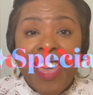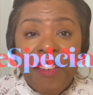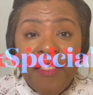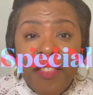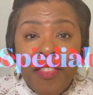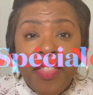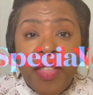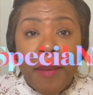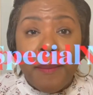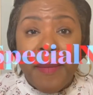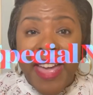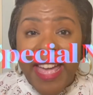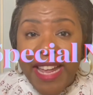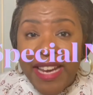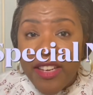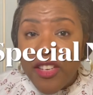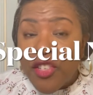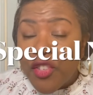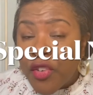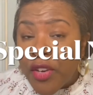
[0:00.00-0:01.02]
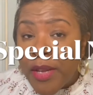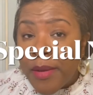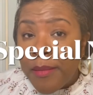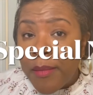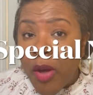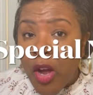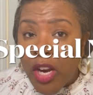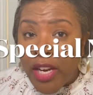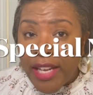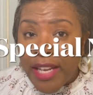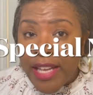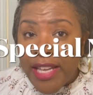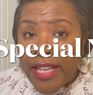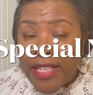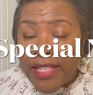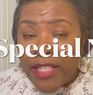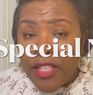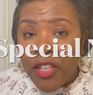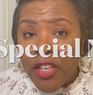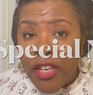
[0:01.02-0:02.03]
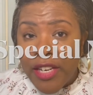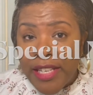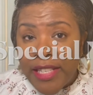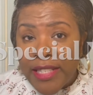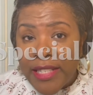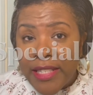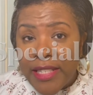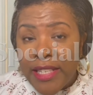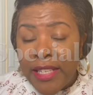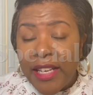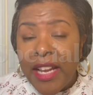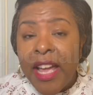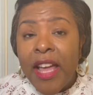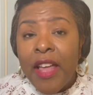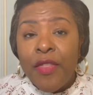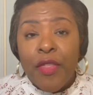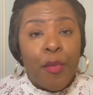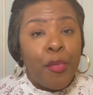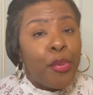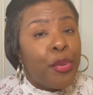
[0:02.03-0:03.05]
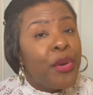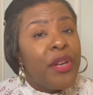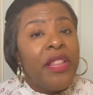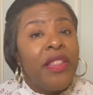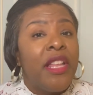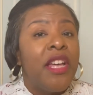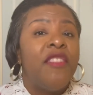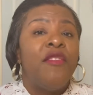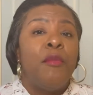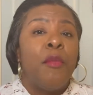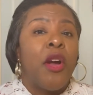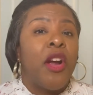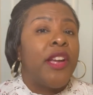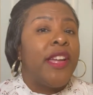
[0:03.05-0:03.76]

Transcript: the mainstream market is increasing, the pre-loved market